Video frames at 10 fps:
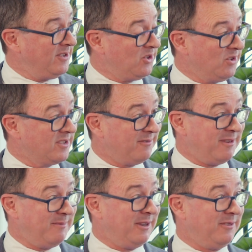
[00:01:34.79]
source
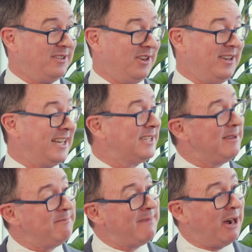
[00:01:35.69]
software, but it turned out to
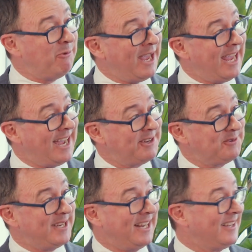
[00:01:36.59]
be malware
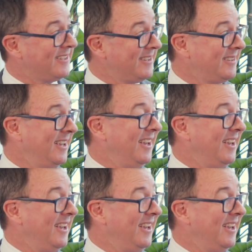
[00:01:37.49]
under analysis.